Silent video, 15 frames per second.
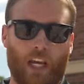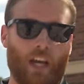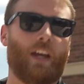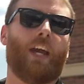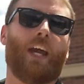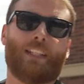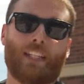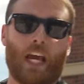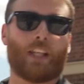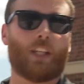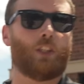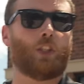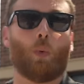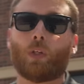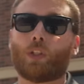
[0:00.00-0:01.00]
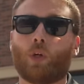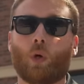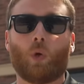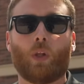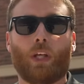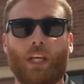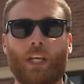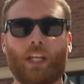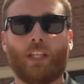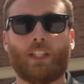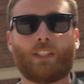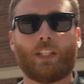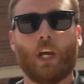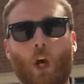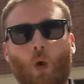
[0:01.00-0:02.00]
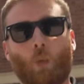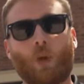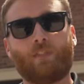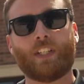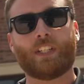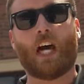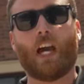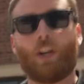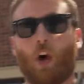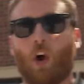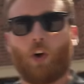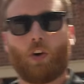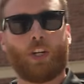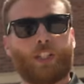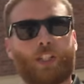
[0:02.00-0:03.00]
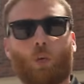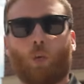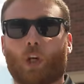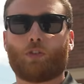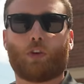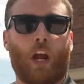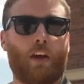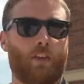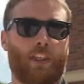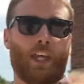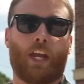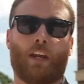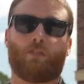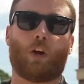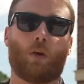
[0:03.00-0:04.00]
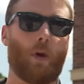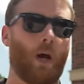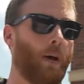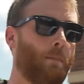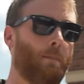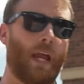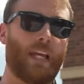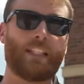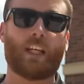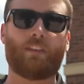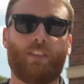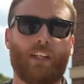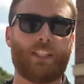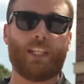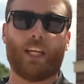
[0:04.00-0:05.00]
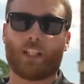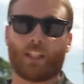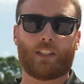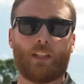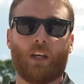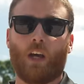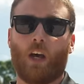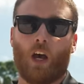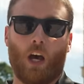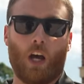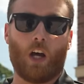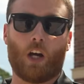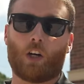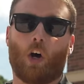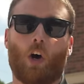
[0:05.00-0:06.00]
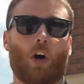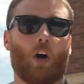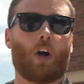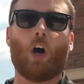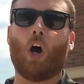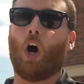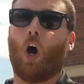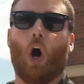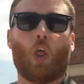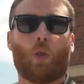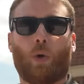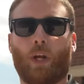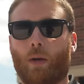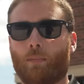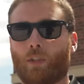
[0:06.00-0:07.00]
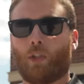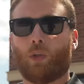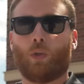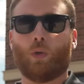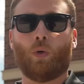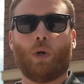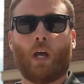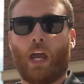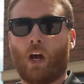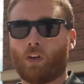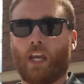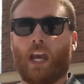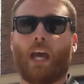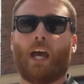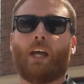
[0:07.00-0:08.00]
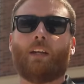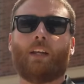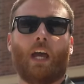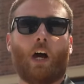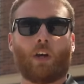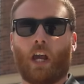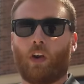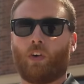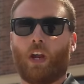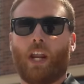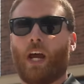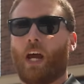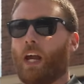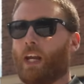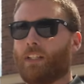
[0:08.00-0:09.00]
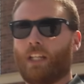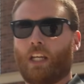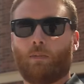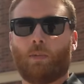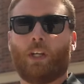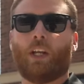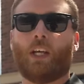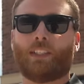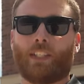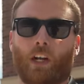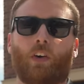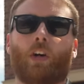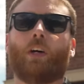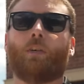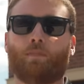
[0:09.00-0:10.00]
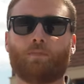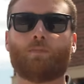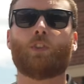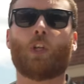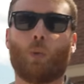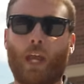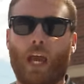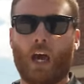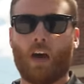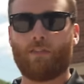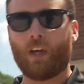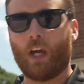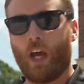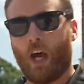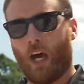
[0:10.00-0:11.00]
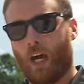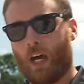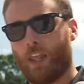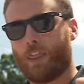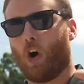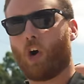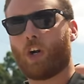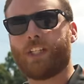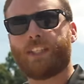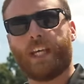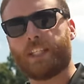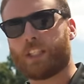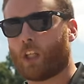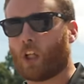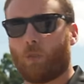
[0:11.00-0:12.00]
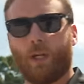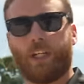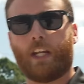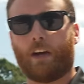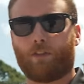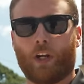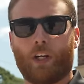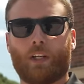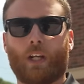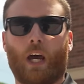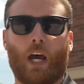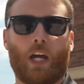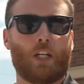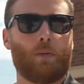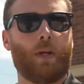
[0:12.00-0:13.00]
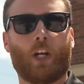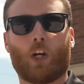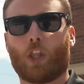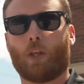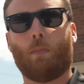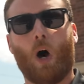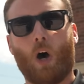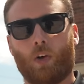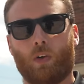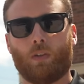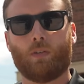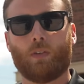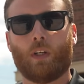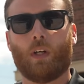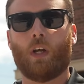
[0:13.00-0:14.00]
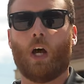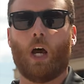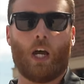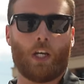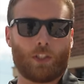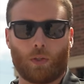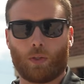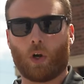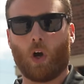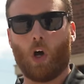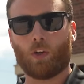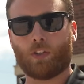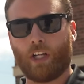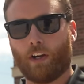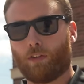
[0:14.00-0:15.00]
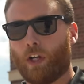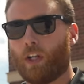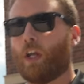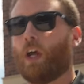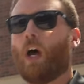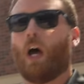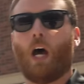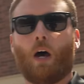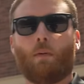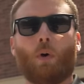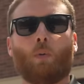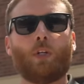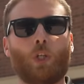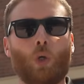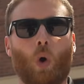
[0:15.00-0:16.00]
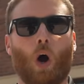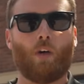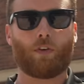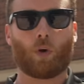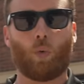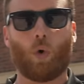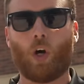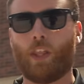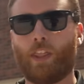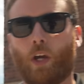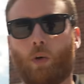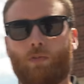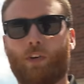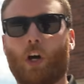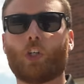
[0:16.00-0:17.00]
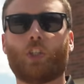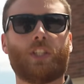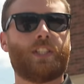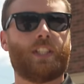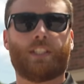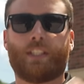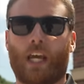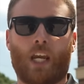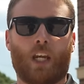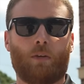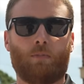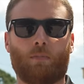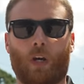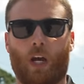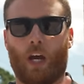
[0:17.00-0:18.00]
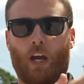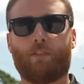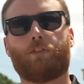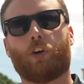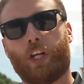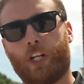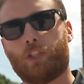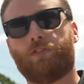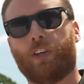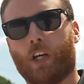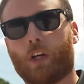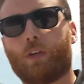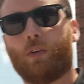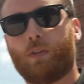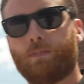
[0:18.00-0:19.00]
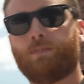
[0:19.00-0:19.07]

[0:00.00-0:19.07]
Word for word: Yeah, exactly. So what's mm -hmm. cool is we've designed a harness that works for everything from a basic V6 yeah. uh, car all the way up to Hellcat, yeah. Hellcat Red Eye, Demon, etc. Gotcha. So we have uh, the harness is a little bit different uh, depending on the model. Sure. Uh, so they're all different, uh, but we do offer one that functions the same mm -hmm. for each vehicle.